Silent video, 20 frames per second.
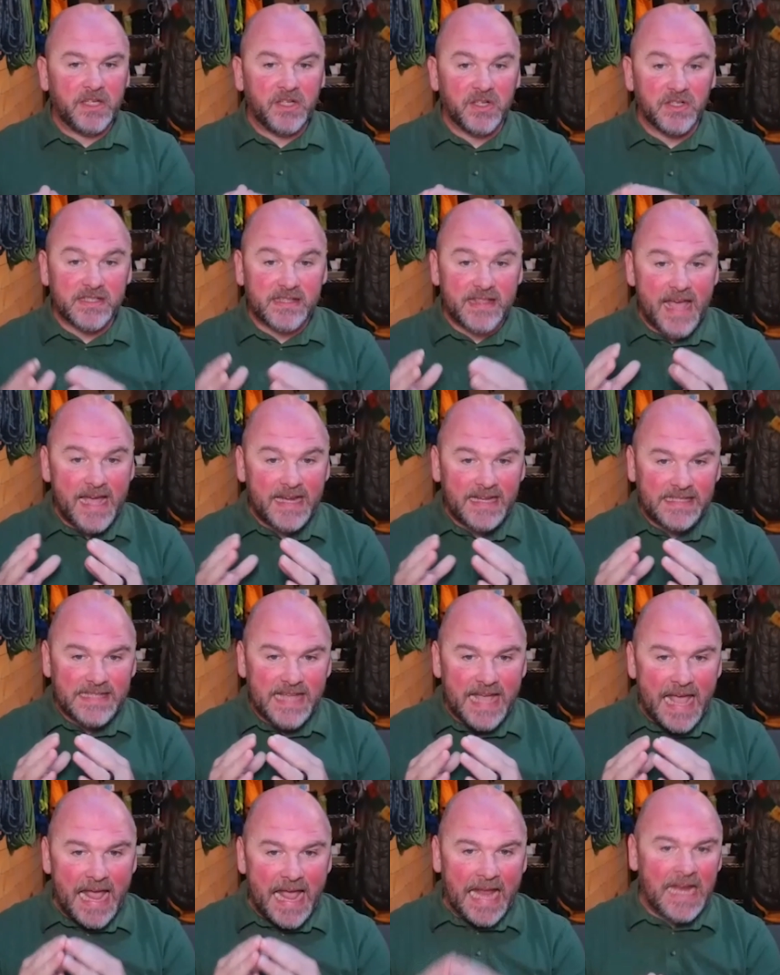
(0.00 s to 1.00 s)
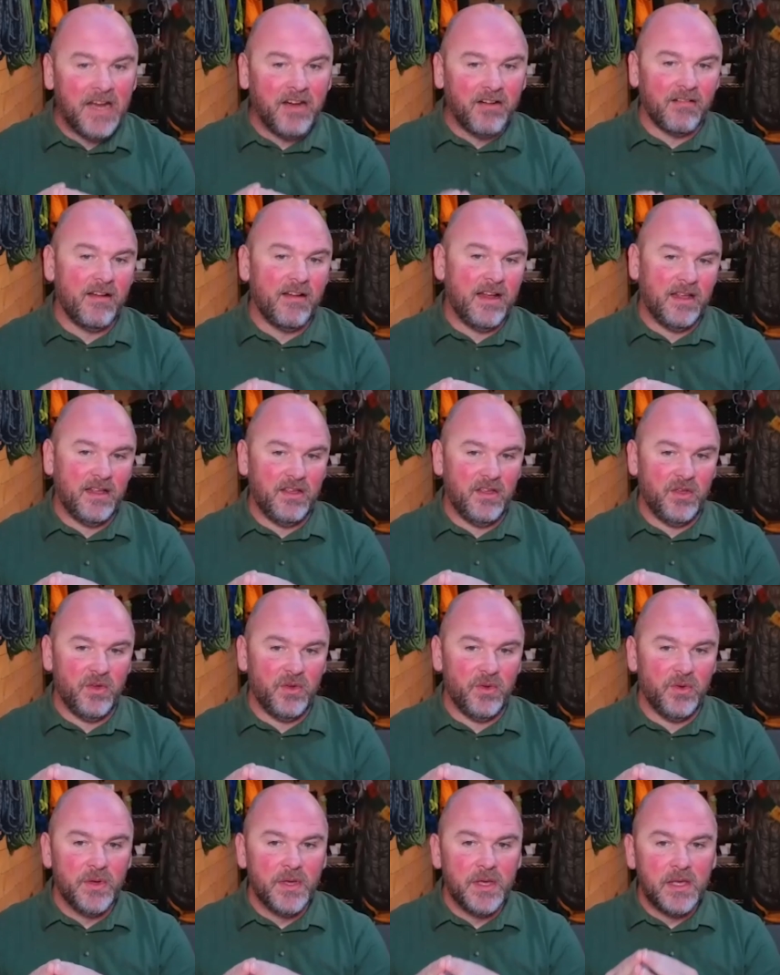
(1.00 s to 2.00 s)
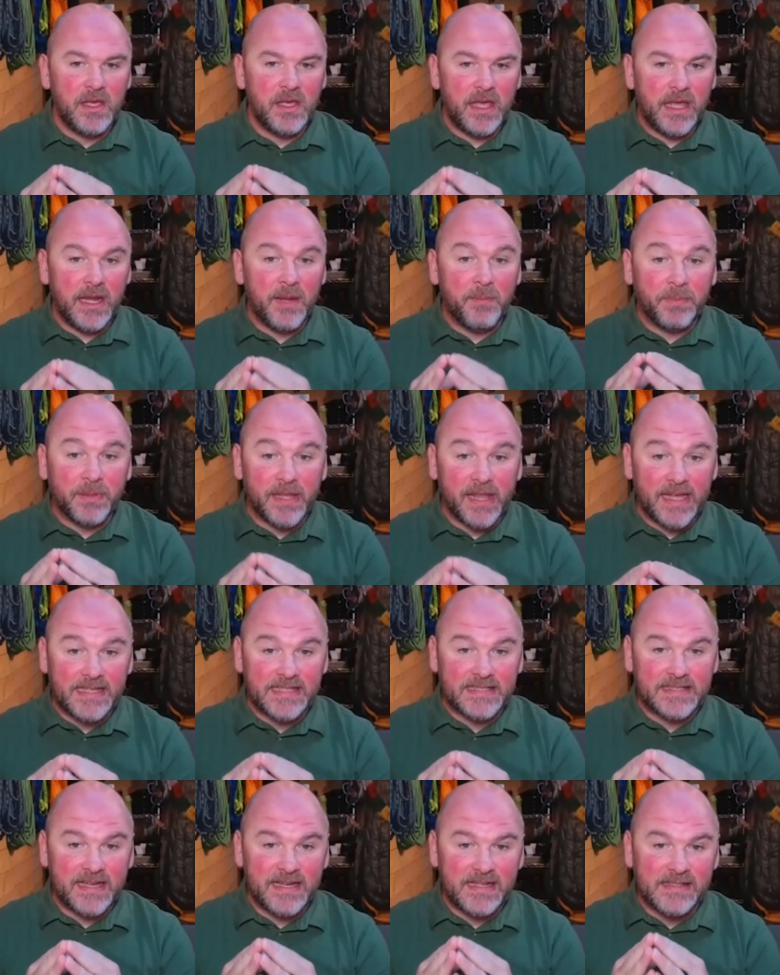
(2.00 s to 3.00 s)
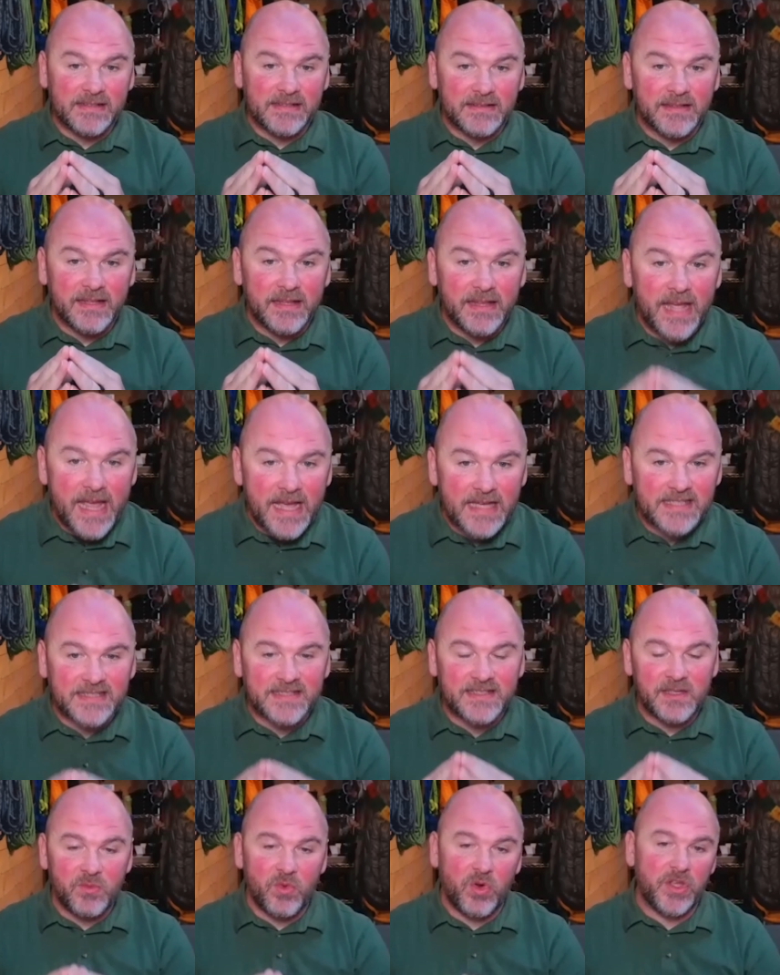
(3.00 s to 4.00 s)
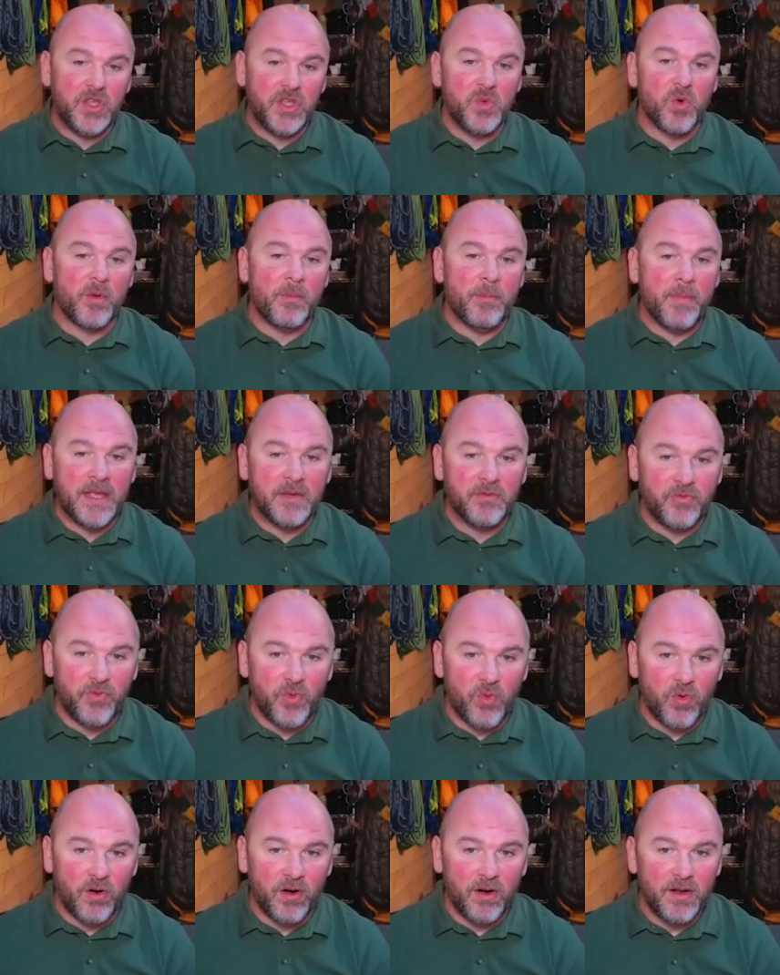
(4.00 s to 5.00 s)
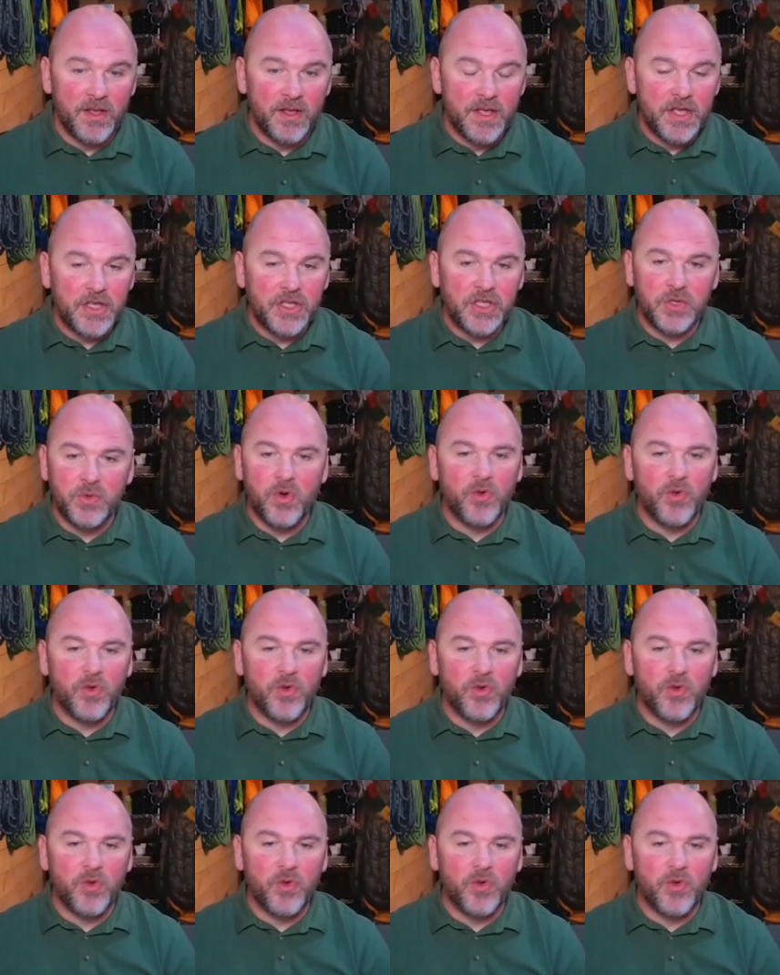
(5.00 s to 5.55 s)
because that is anchoring you in a place that is less than what you were meant for. You will